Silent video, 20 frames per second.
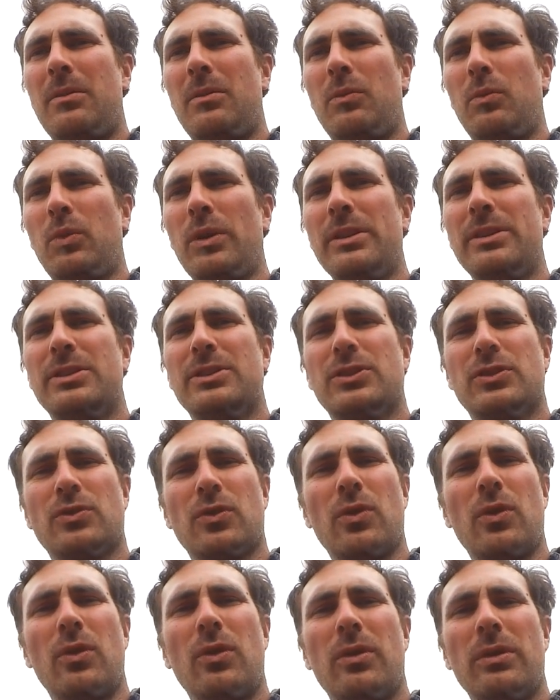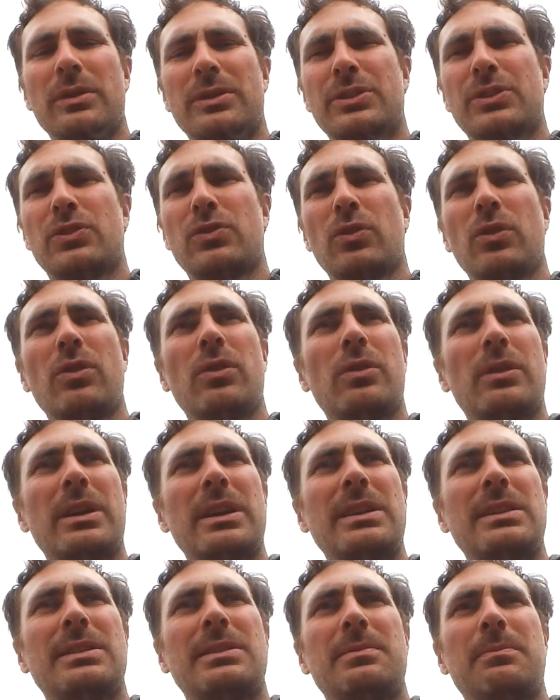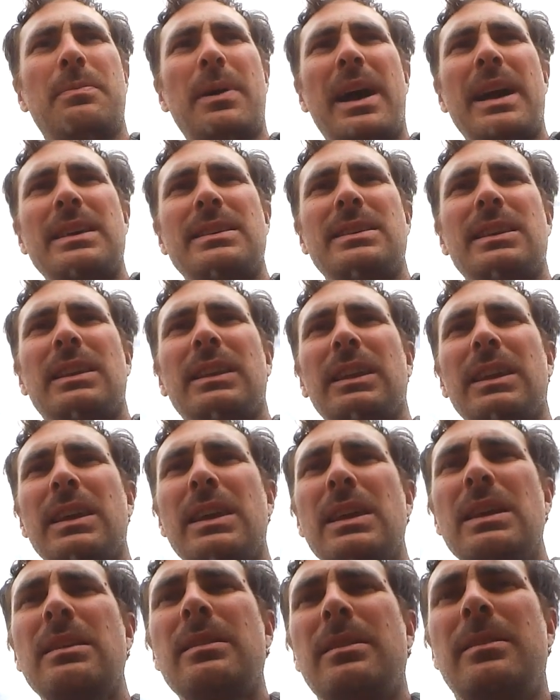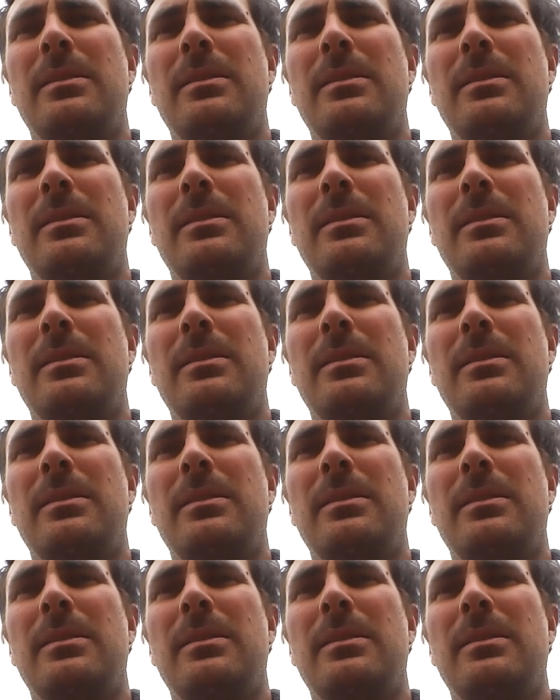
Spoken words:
with straw is basically